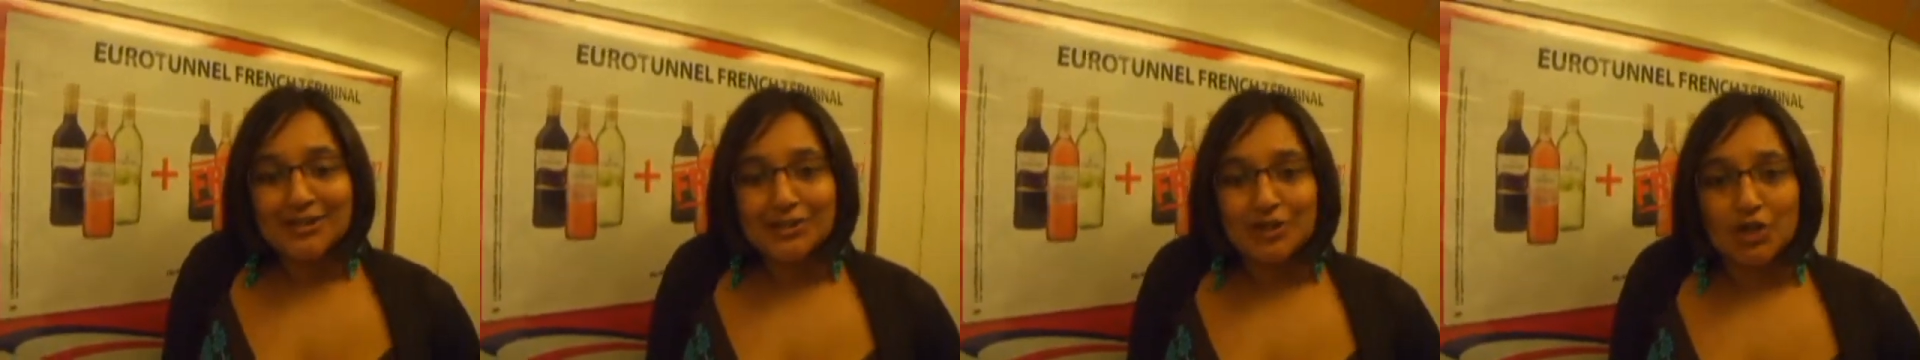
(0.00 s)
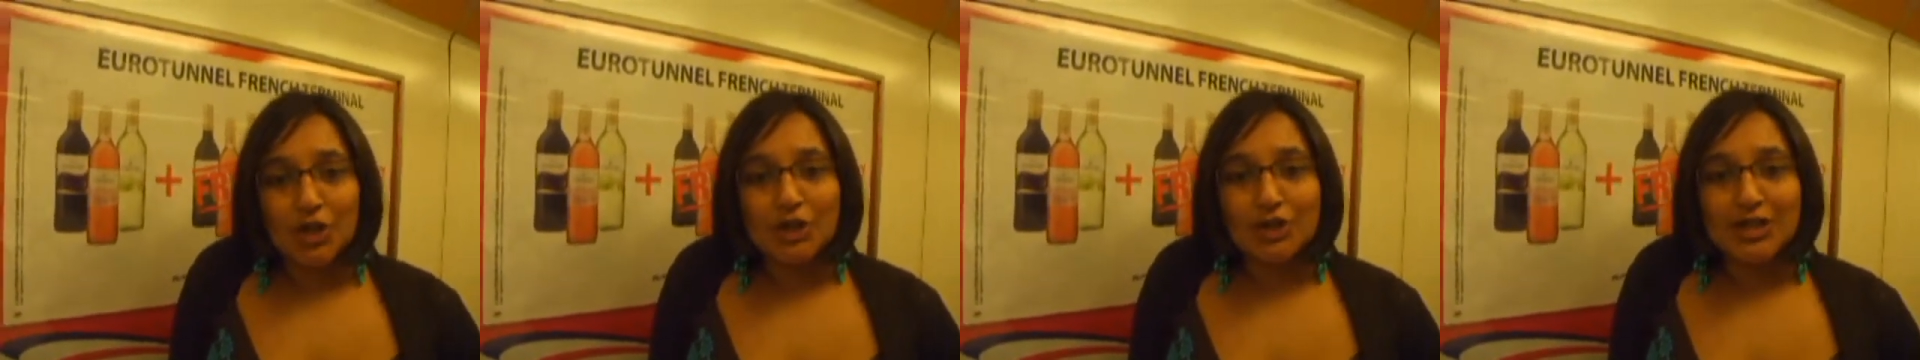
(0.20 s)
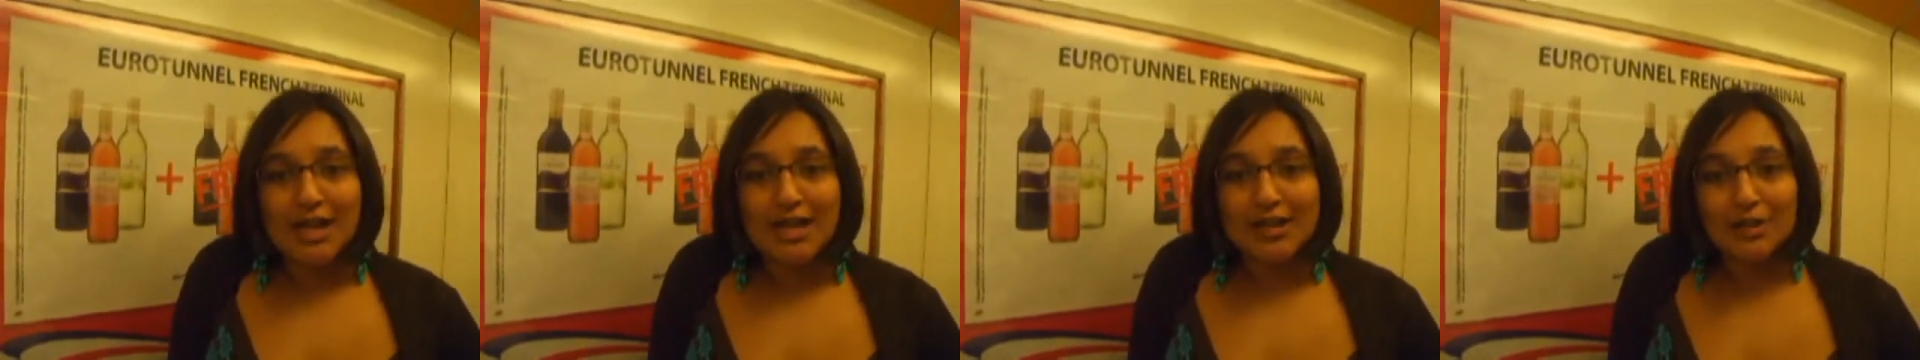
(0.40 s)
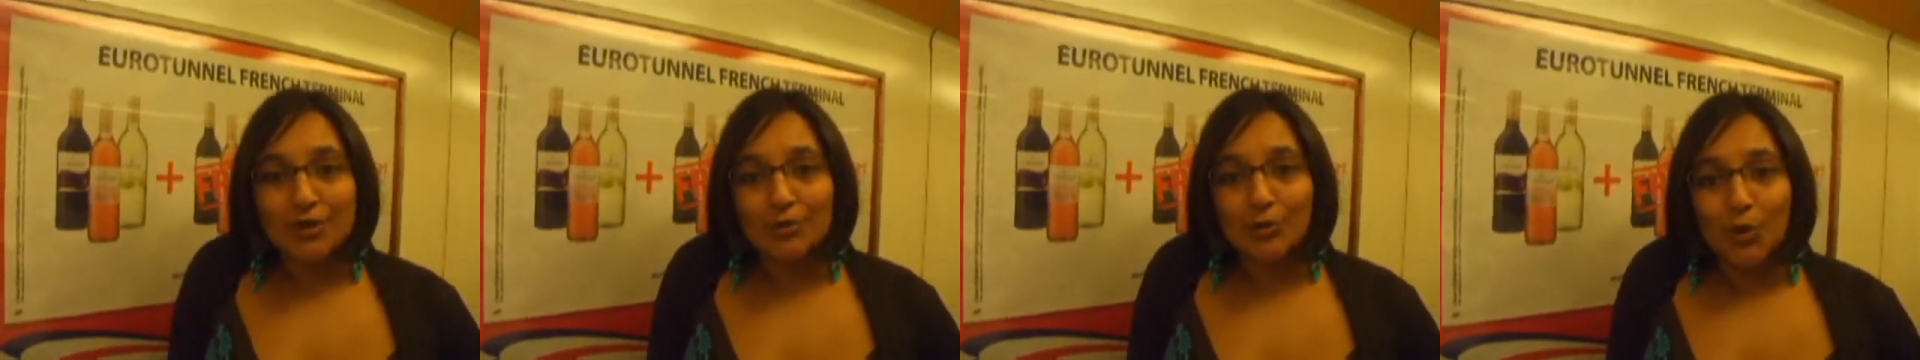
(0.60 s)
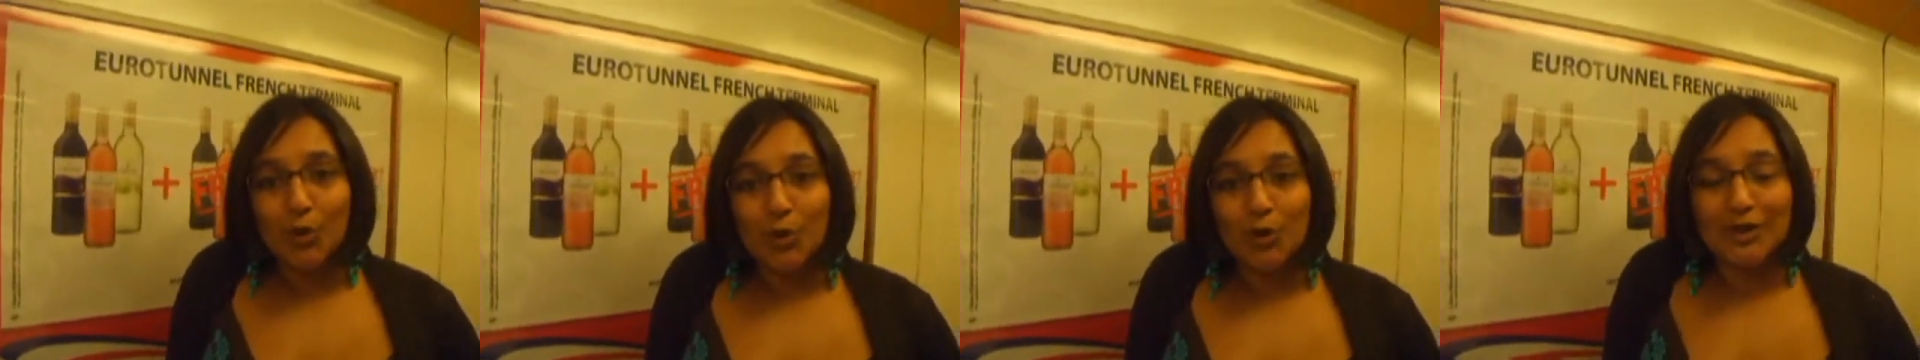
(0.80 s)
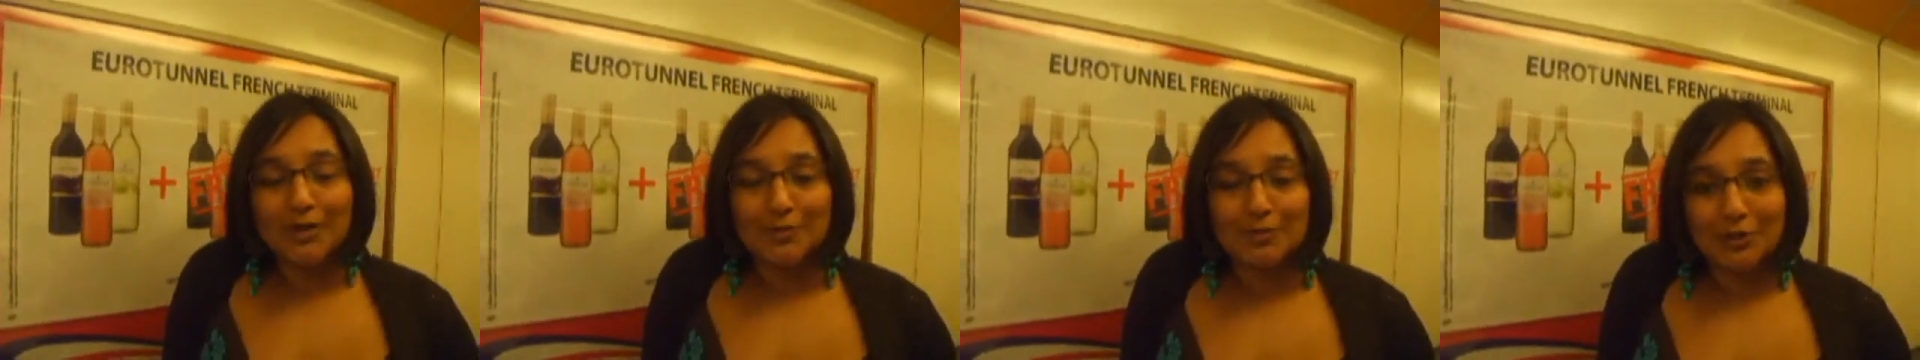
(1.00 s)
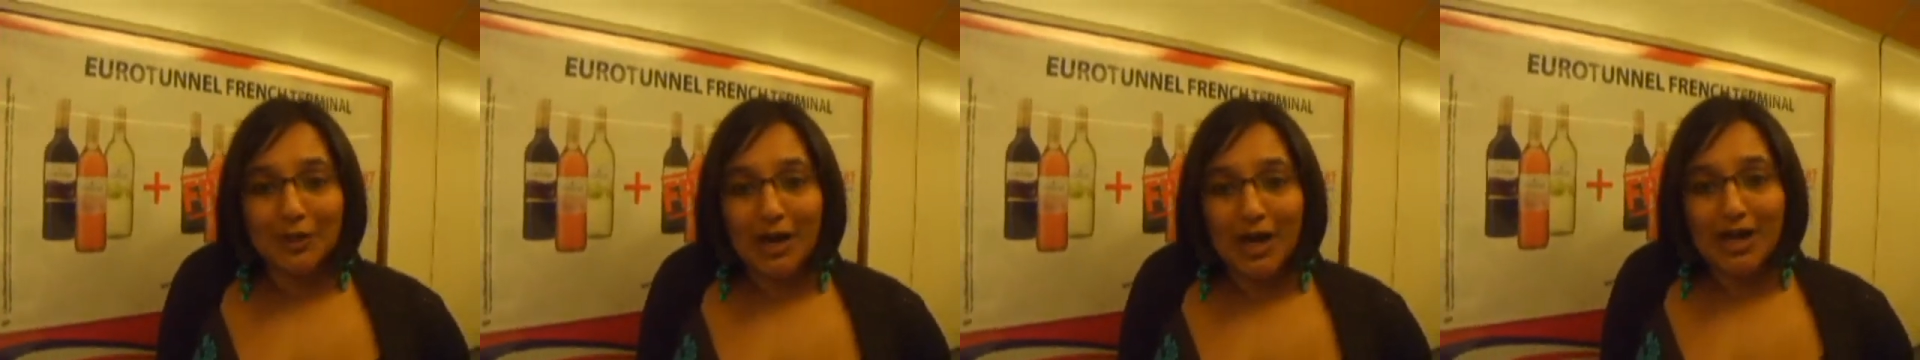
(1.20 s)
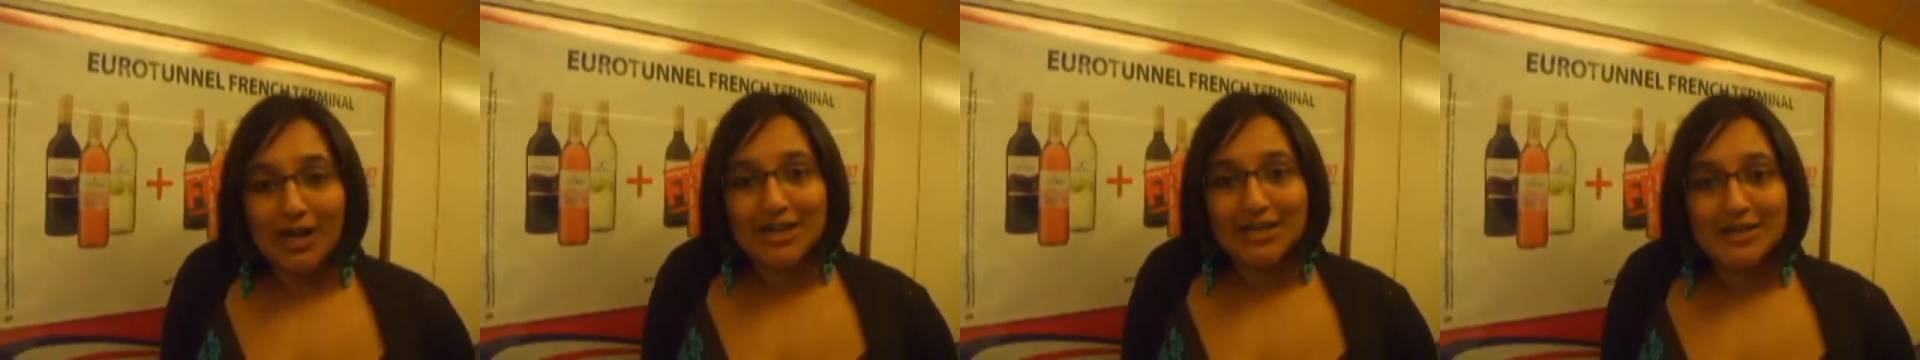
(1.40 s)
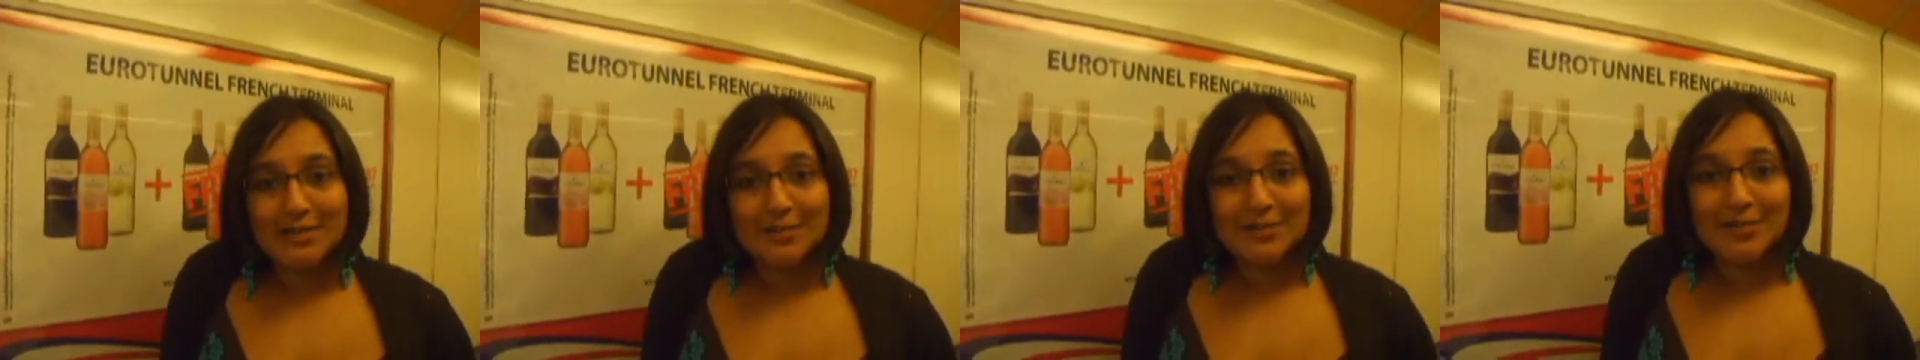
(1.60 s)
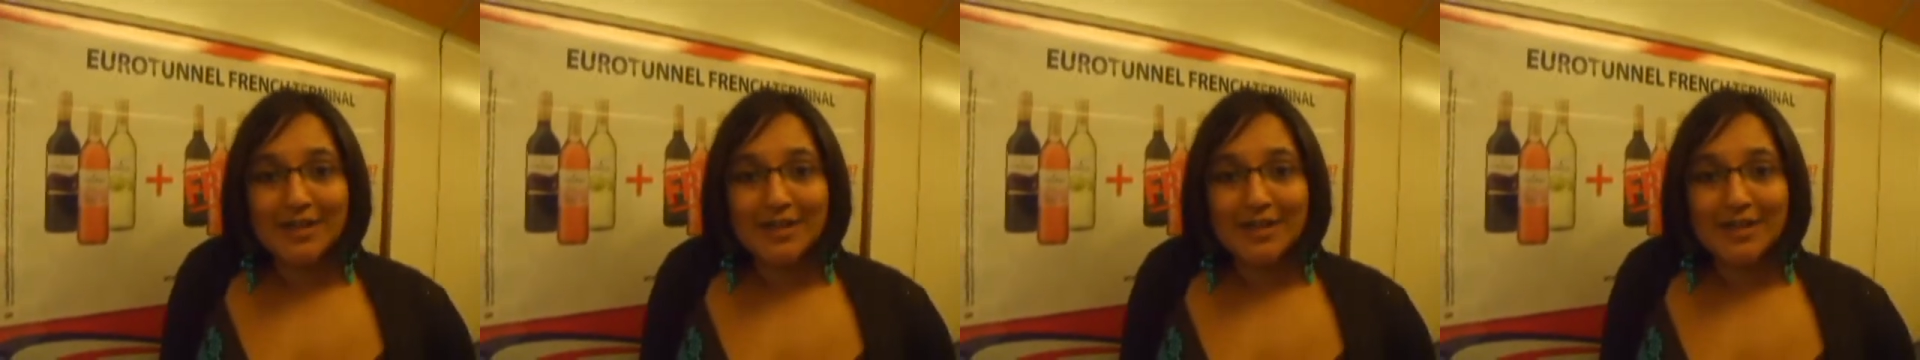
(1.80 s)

the John Lennon Wall in Prague,